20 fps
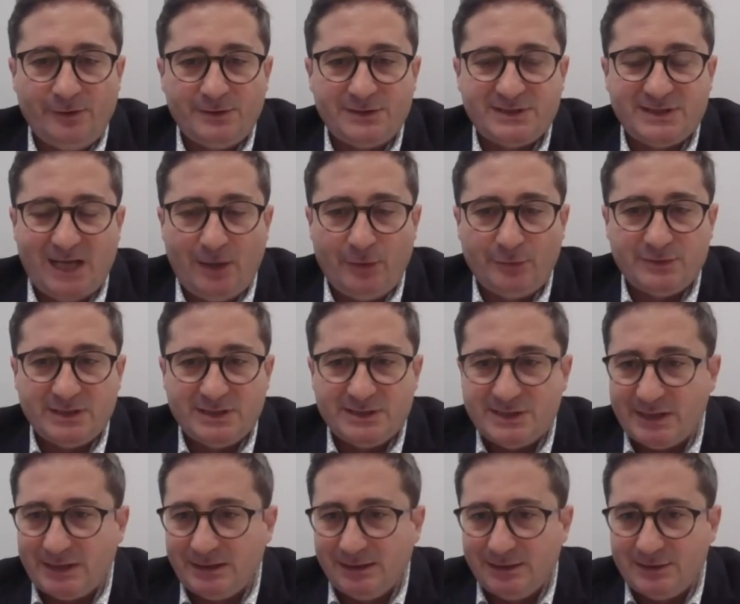sounds and
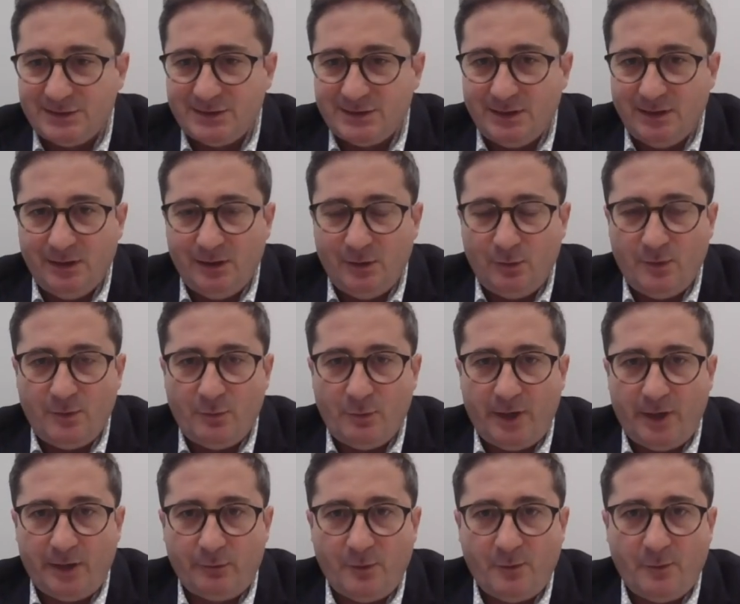signals we
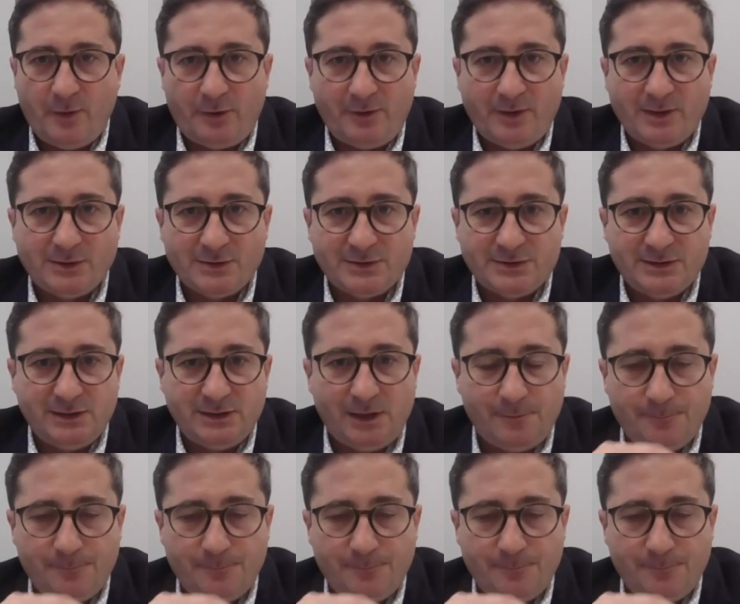were interested